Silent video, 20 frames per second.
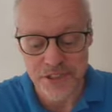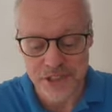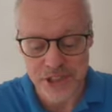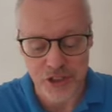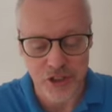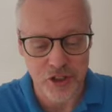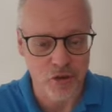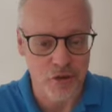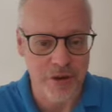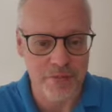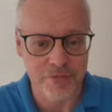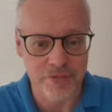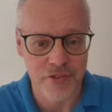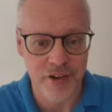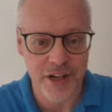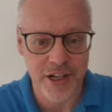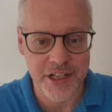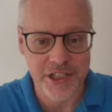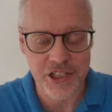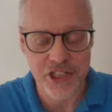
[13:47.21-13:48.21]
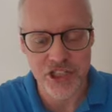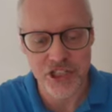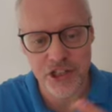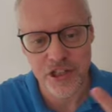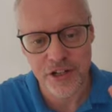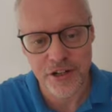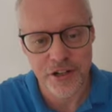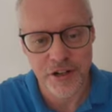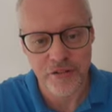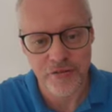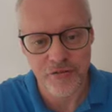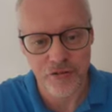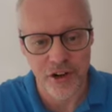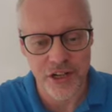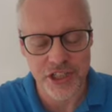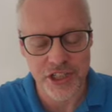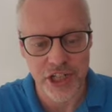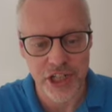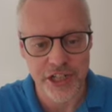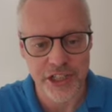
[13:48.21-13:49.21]
So creme fraiche,
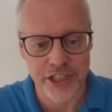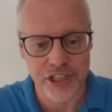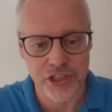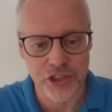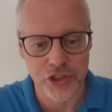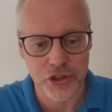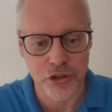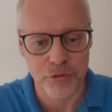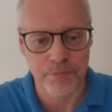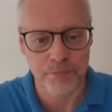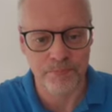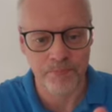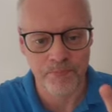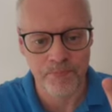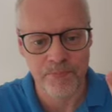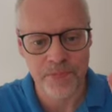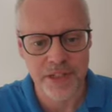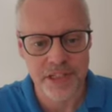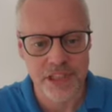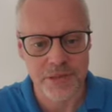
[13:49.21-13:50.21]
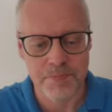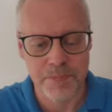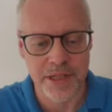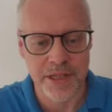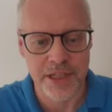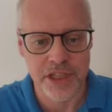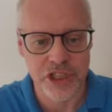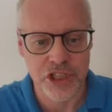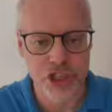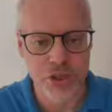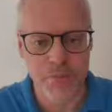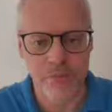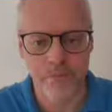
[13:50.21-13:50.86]
French onion soup, spinach,